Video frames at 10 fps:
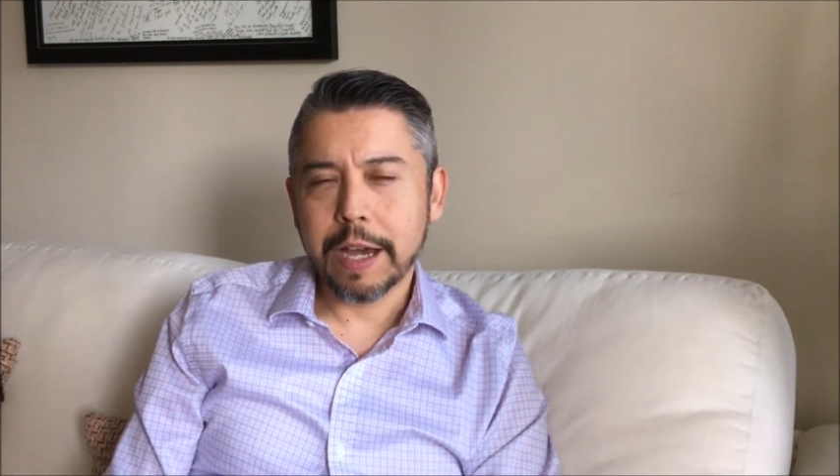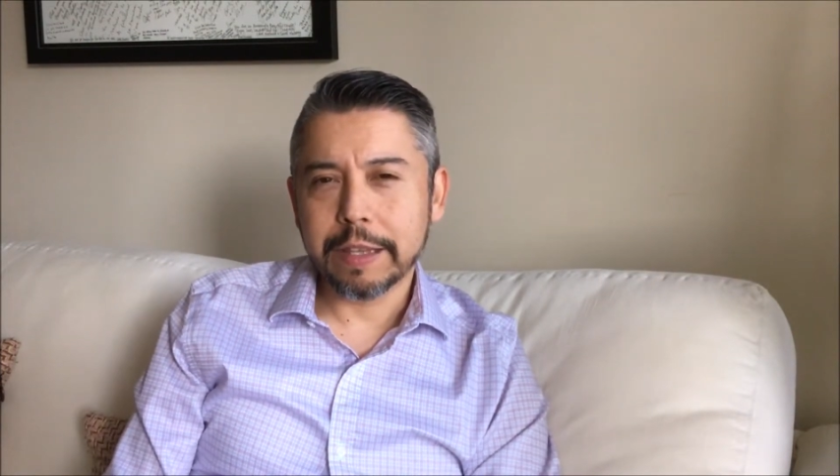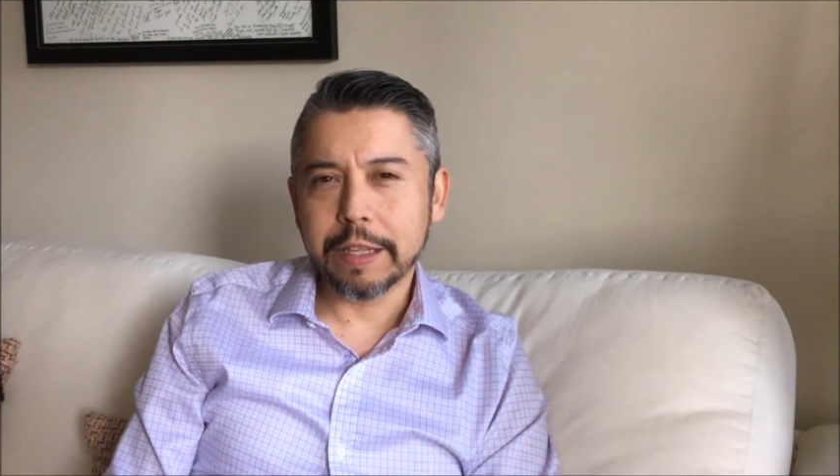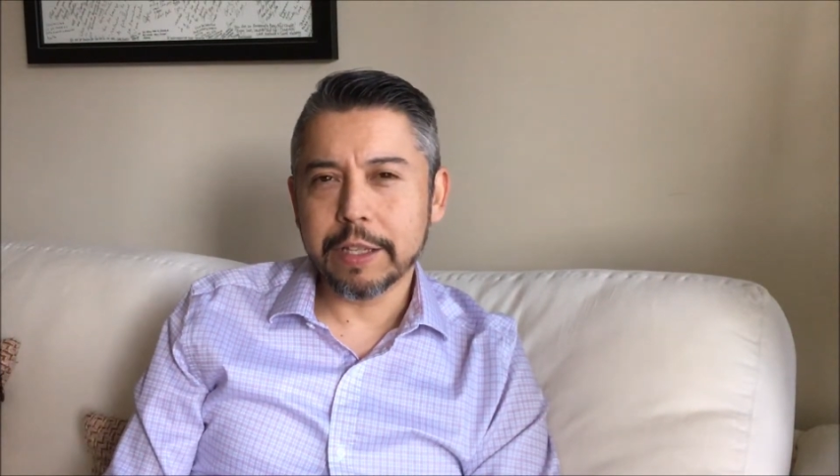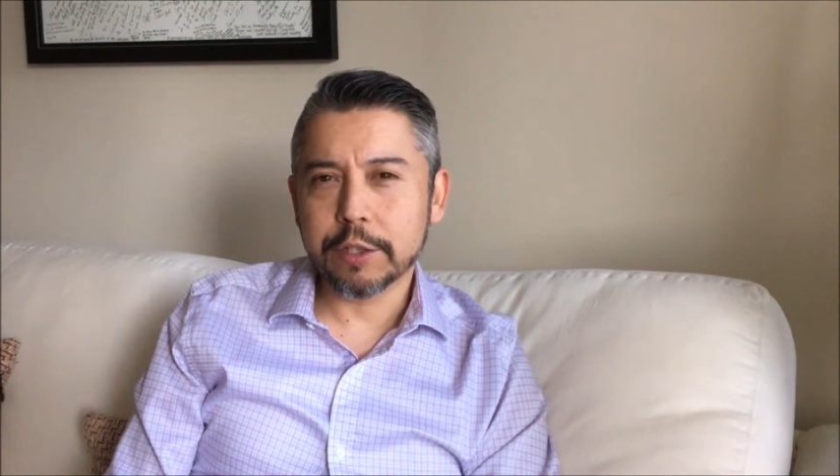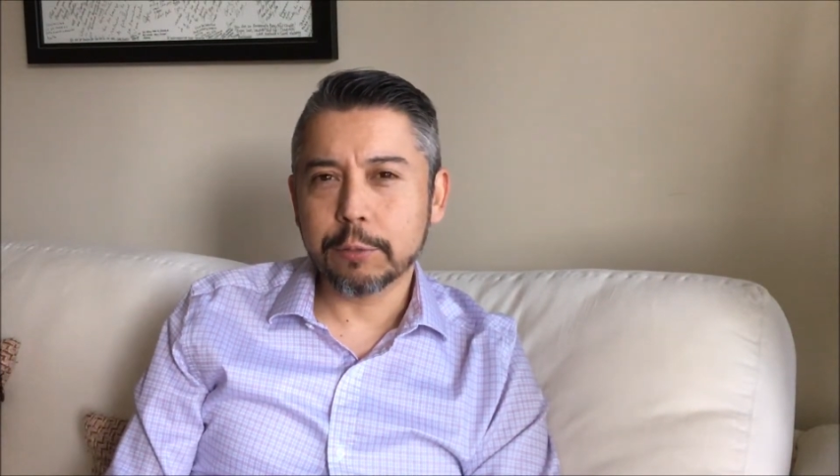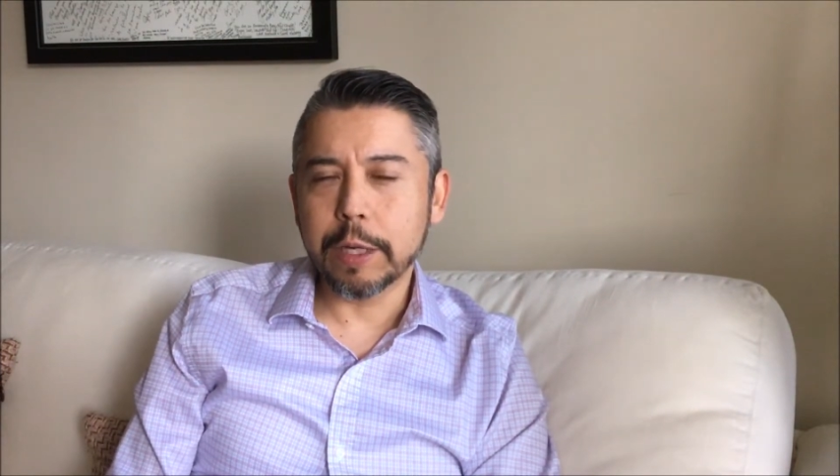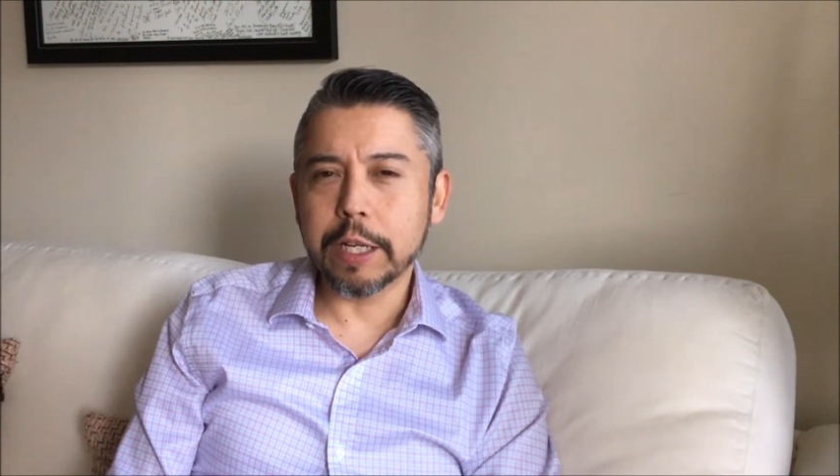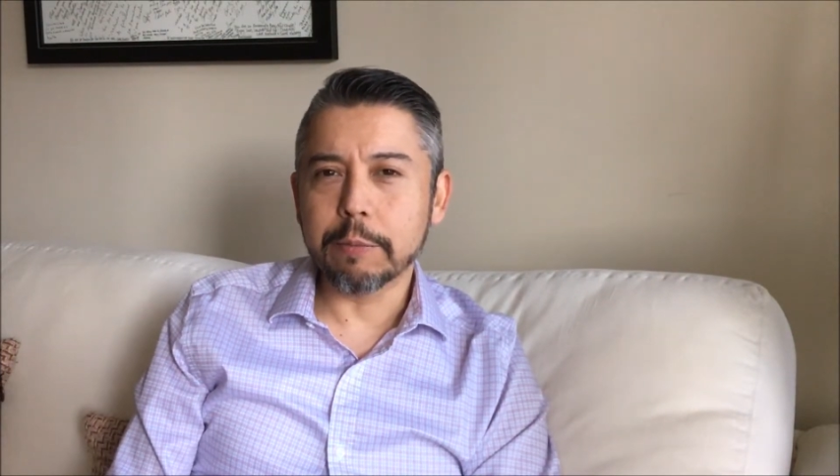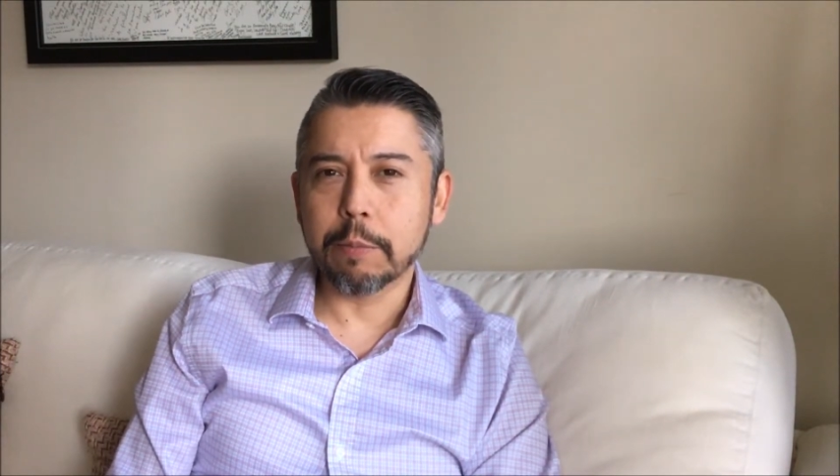I think it's
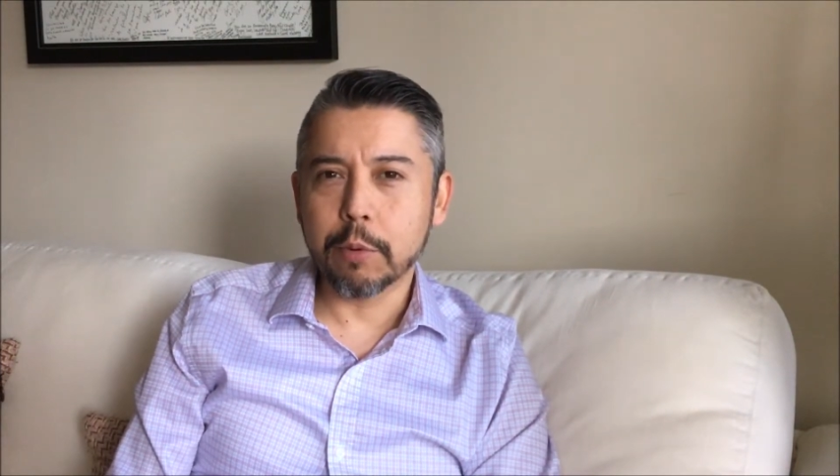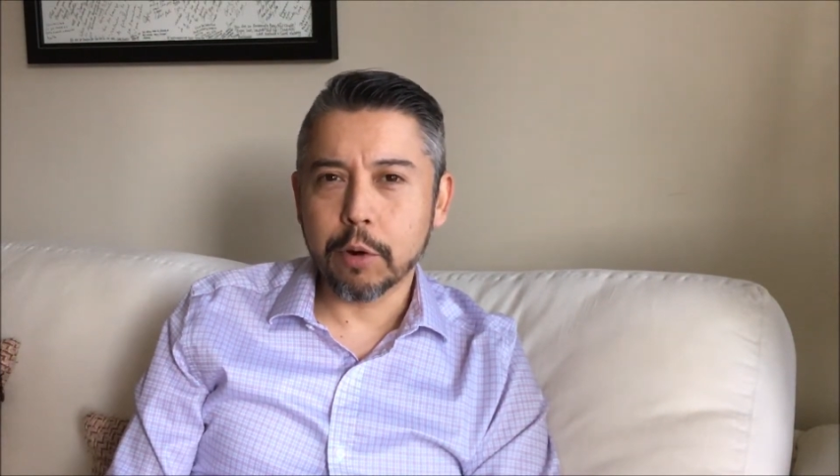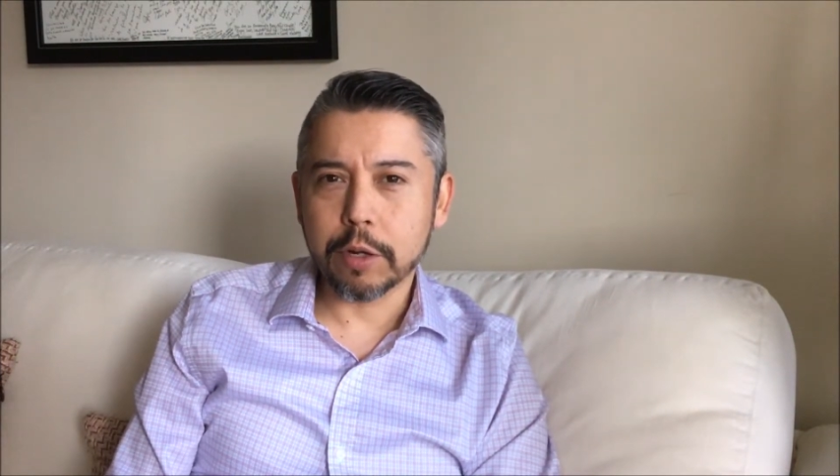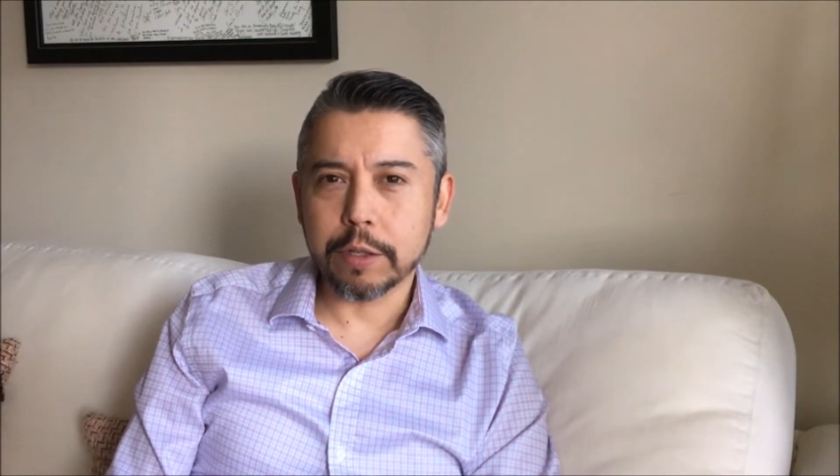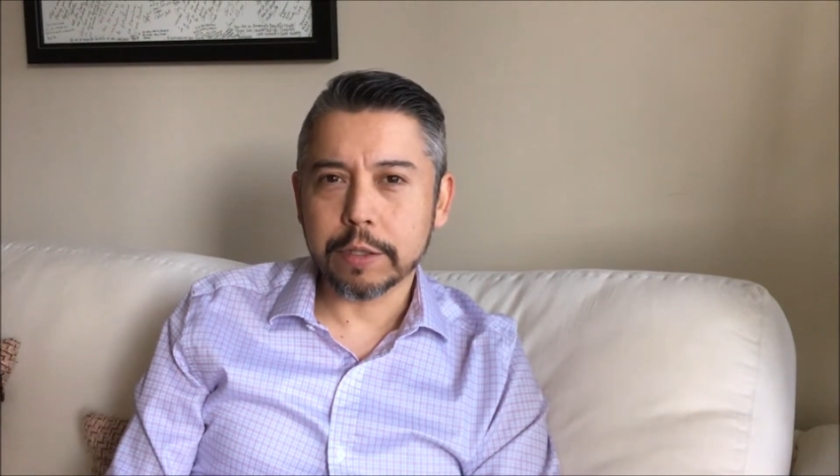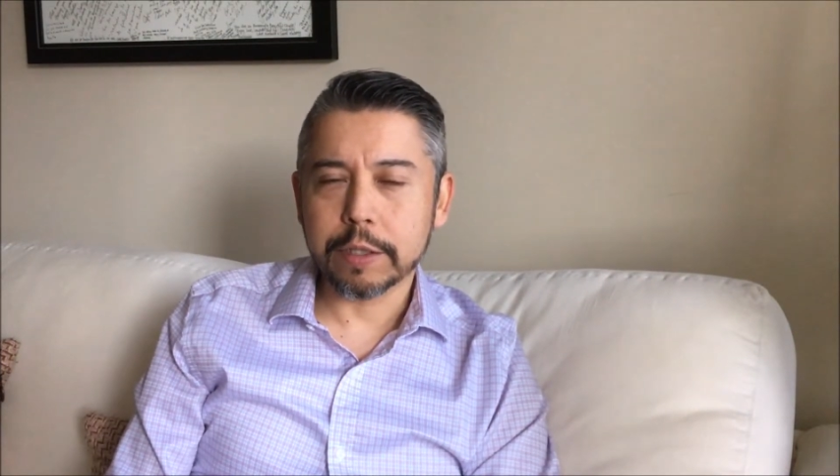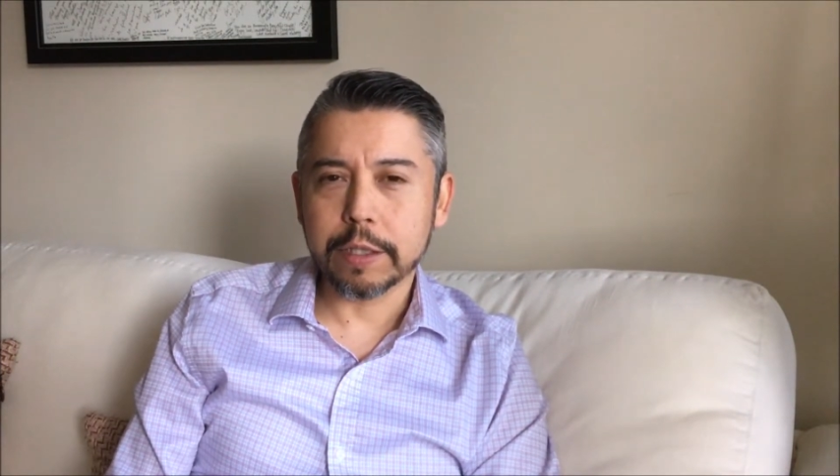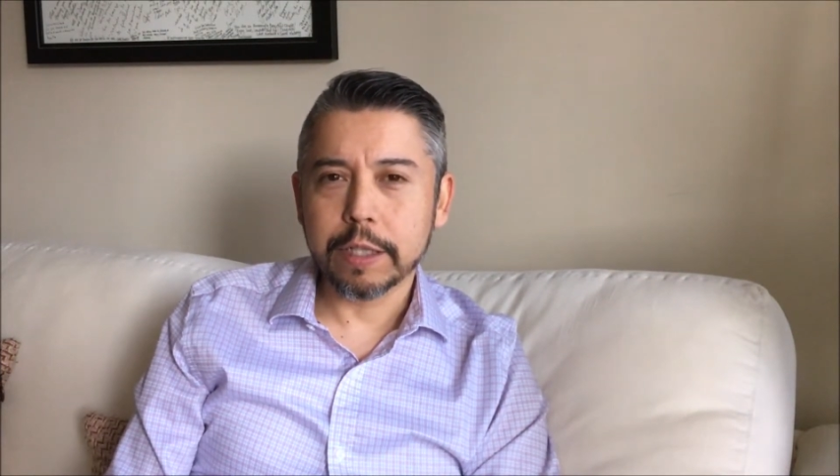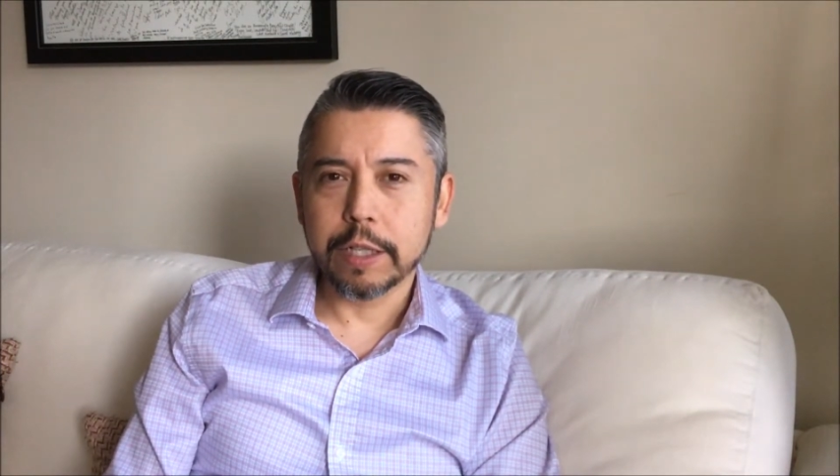really important